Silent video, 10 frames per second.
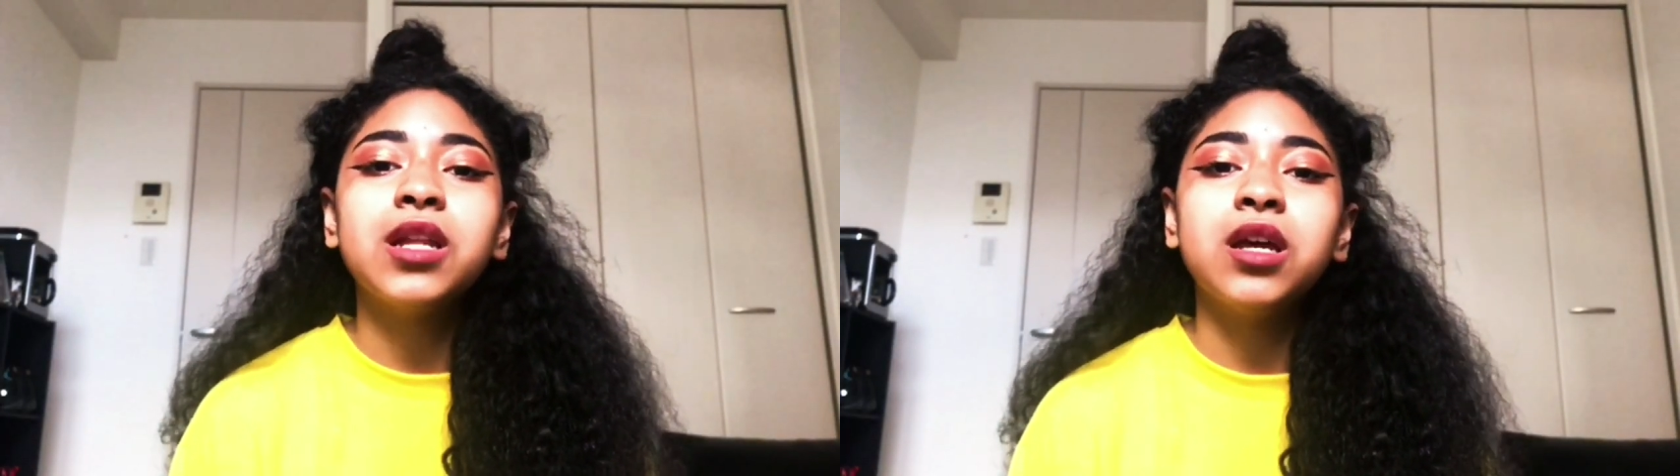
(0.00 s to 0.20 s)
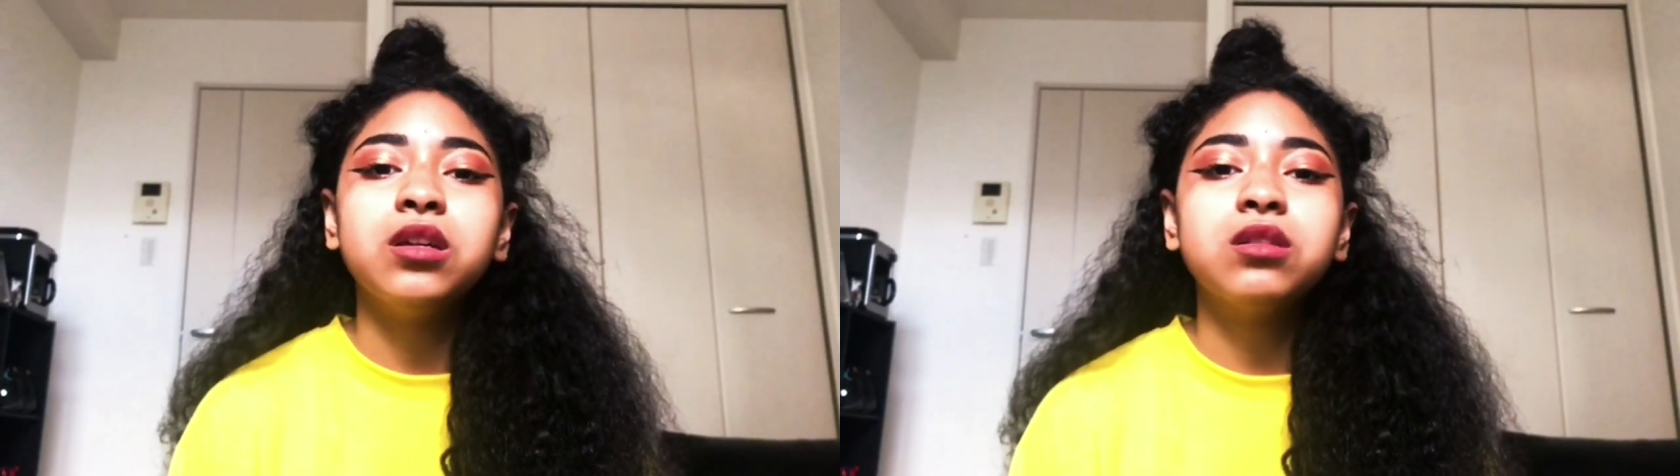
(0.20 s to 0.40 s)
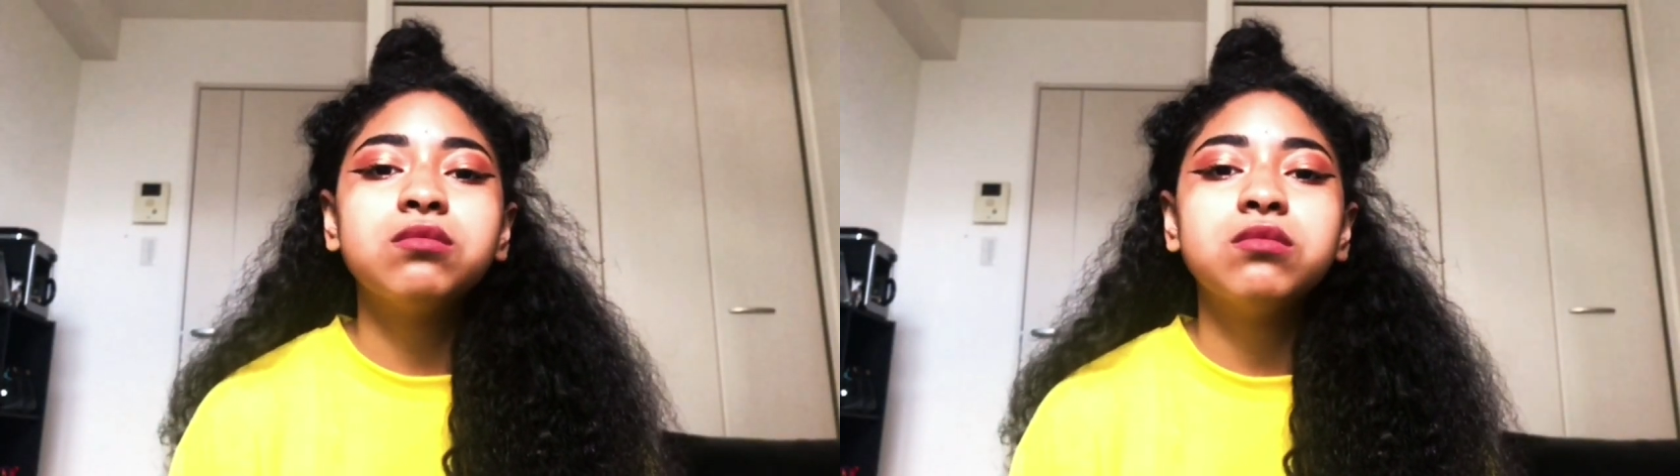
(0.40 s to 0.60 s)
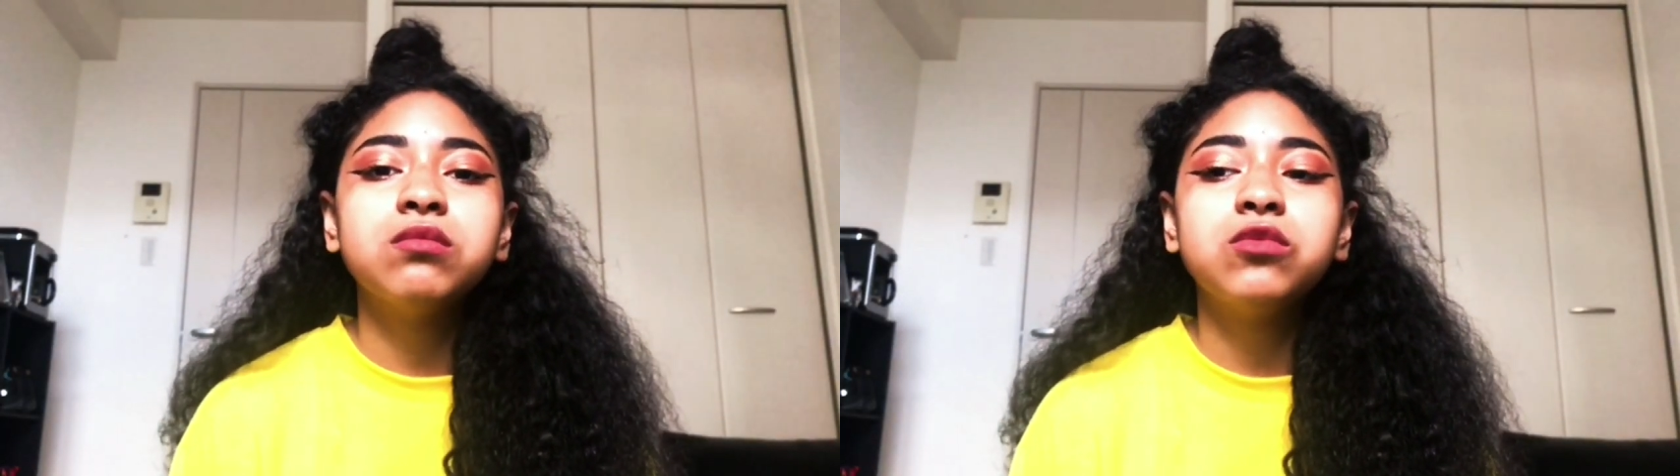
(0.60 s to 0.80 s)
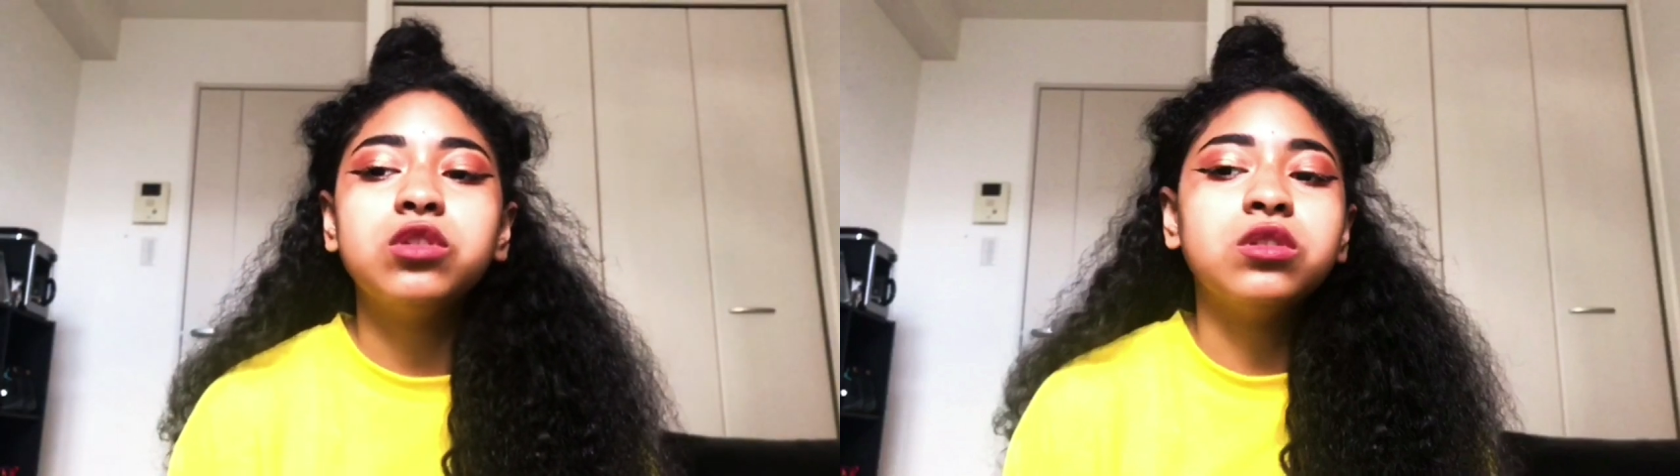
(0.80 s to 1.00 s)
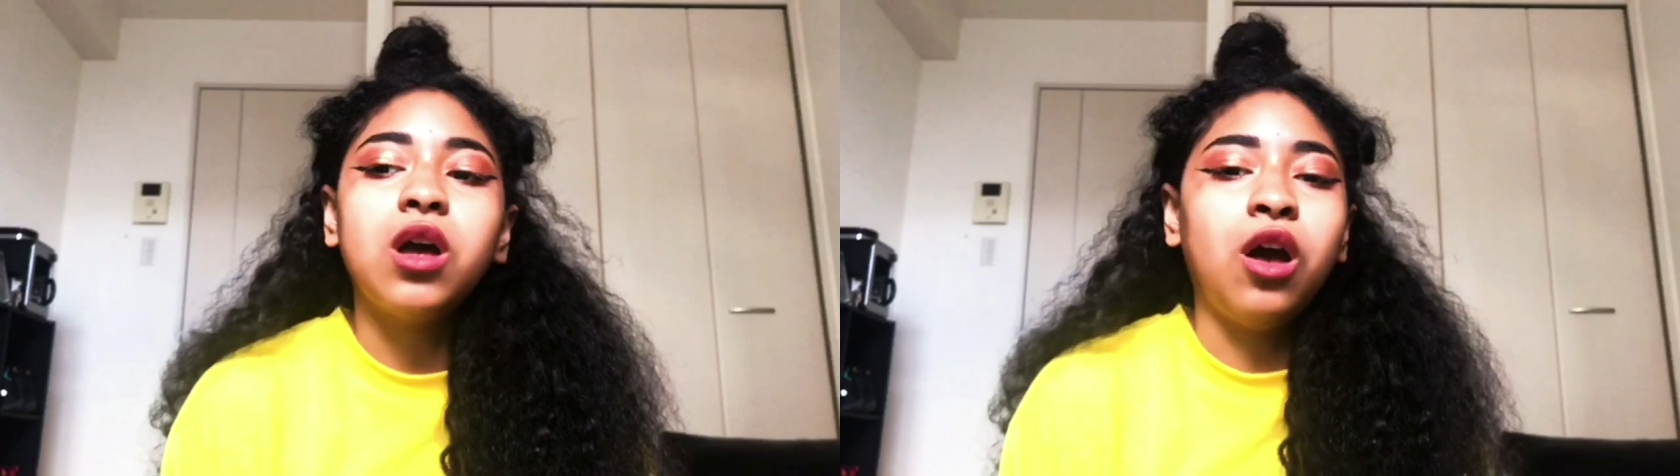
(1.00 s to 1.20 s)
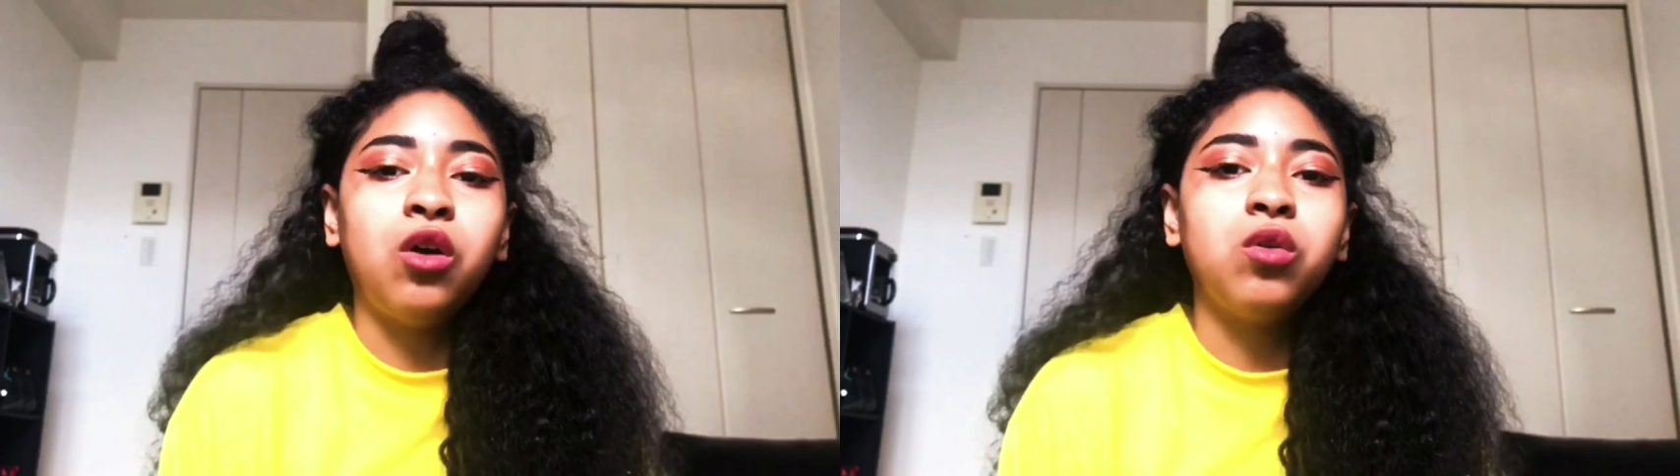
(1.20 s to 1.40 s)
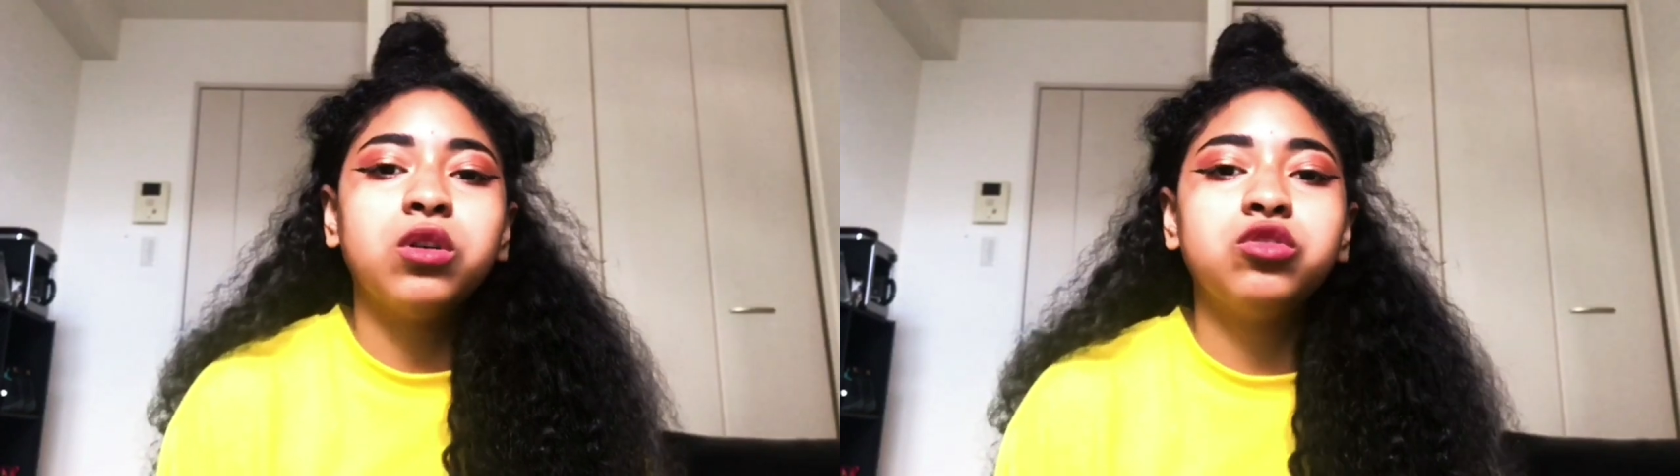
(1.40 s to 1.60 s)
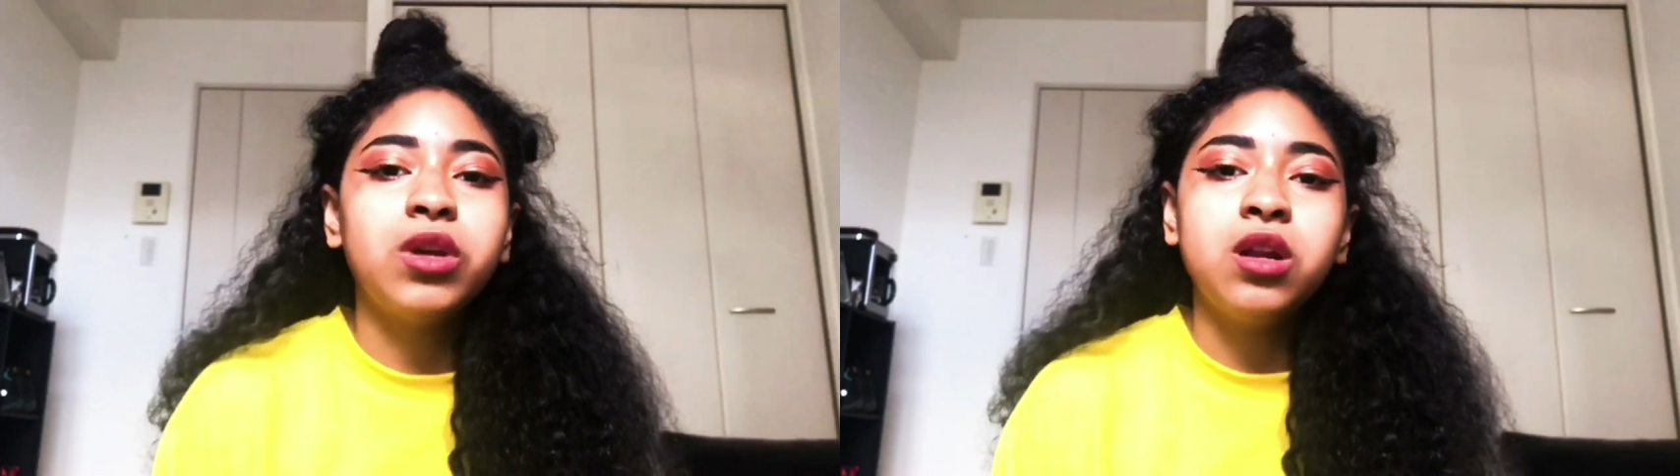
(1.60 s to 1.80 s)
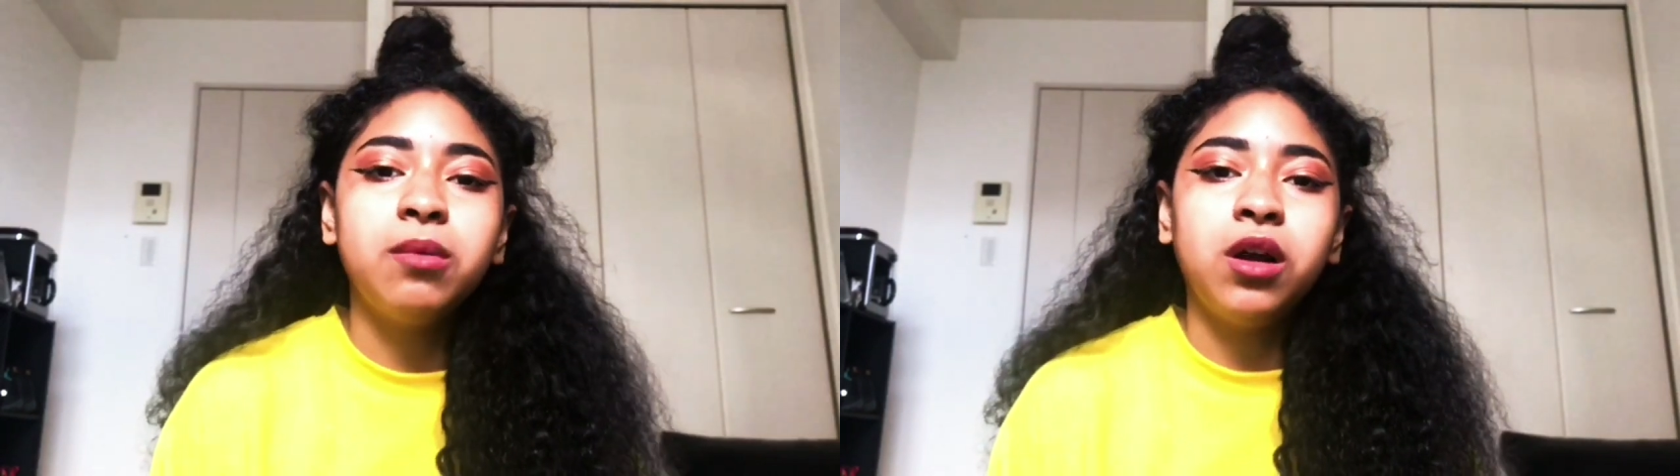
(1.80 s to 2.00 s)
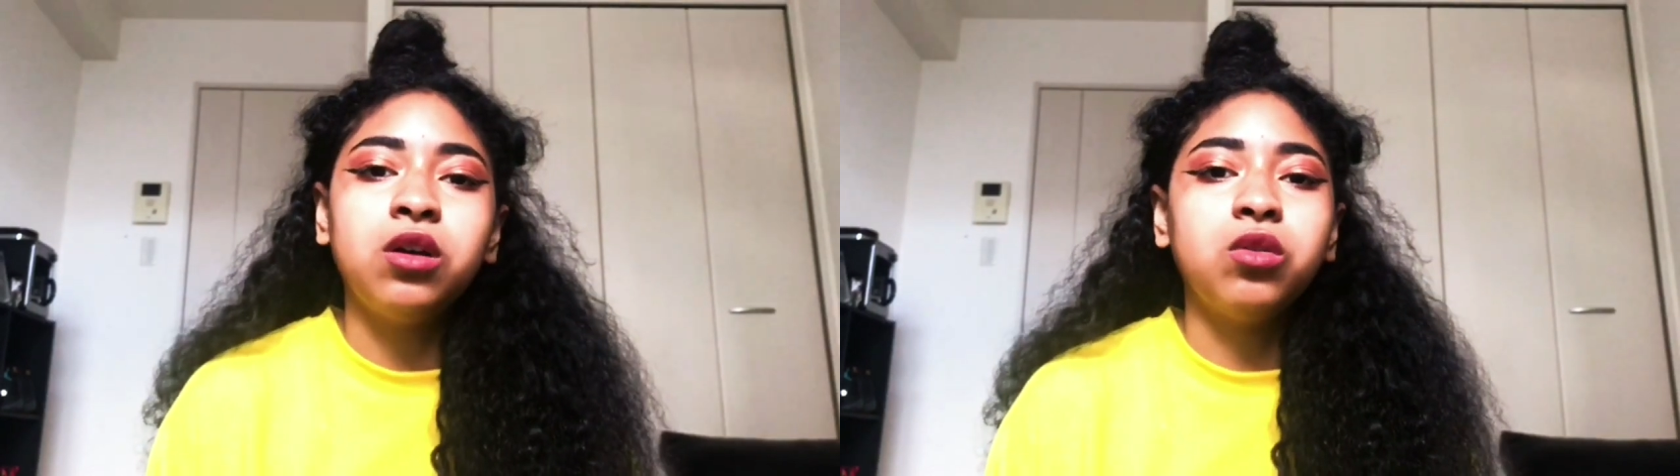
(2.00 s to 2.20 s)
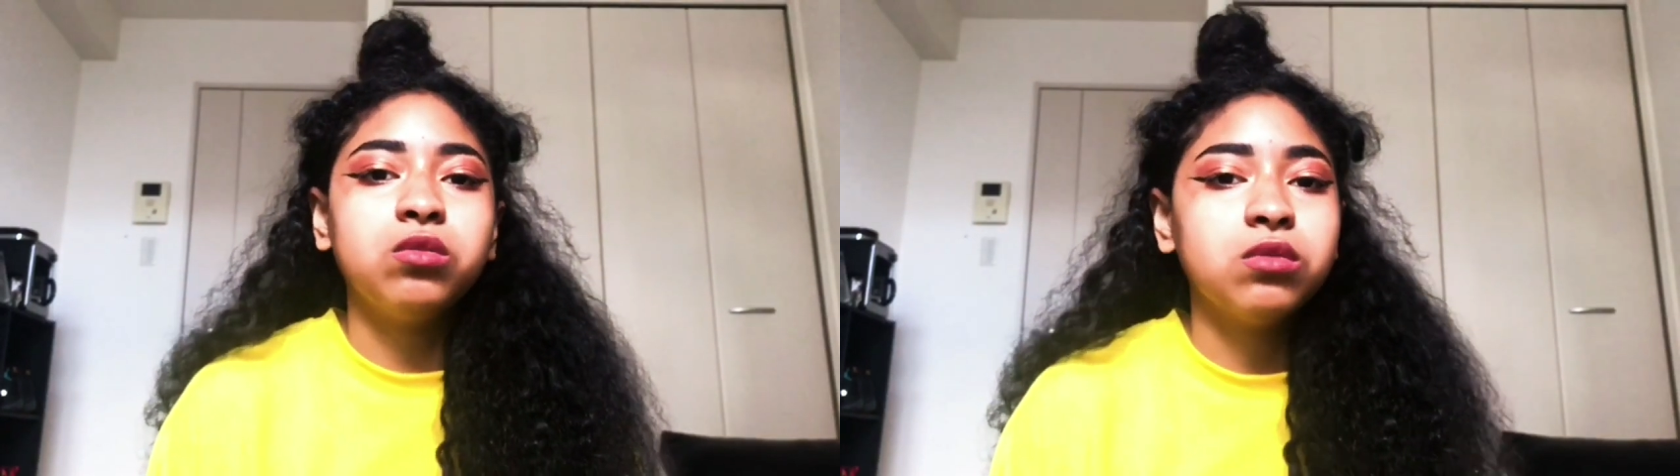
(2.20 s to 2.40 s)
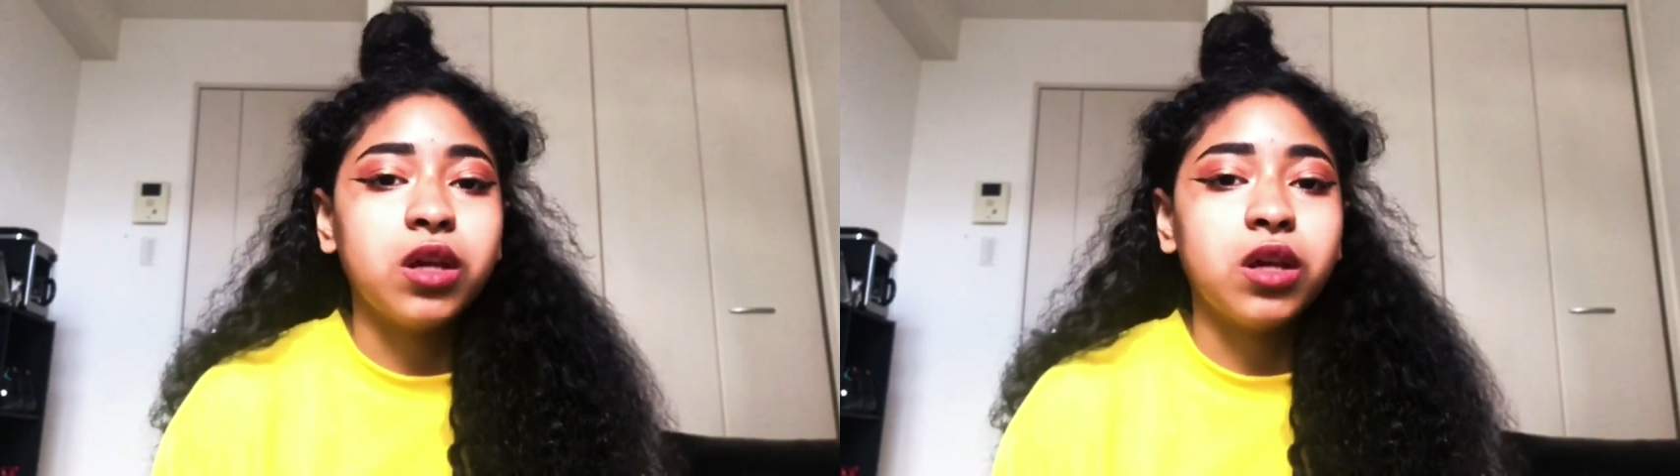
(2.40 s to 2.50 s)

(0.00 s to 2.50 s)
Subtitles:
Like, just a hoe. Straight up hoe.